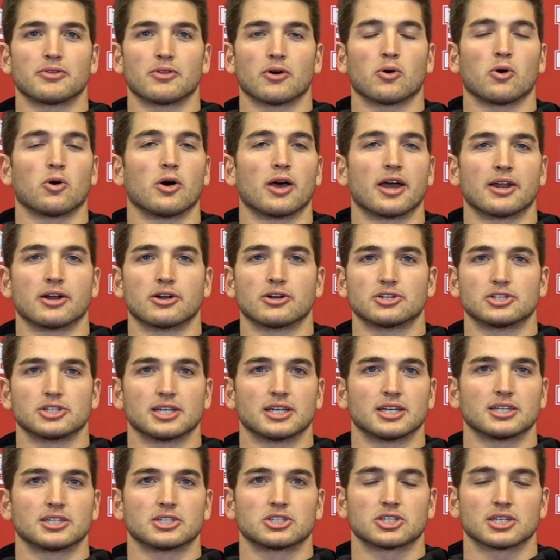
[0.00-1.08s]
the whole
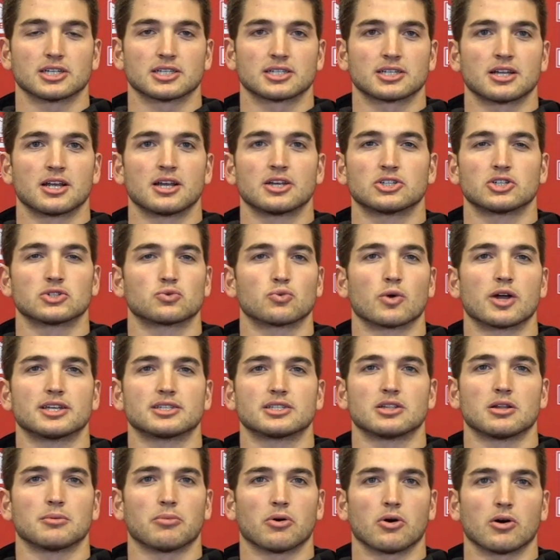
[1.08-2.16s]
energy is just
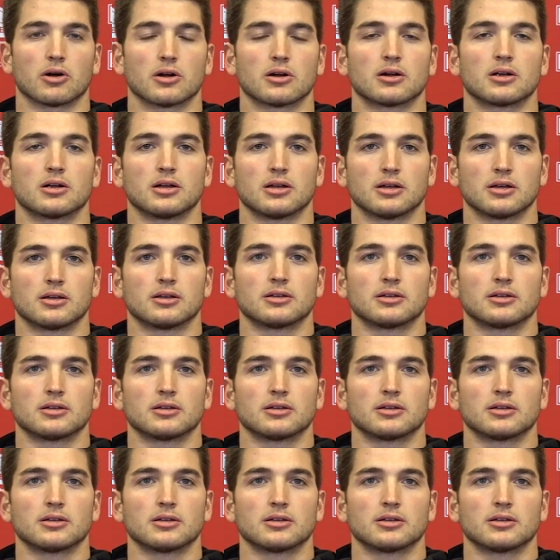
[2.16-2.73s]
raising the bar.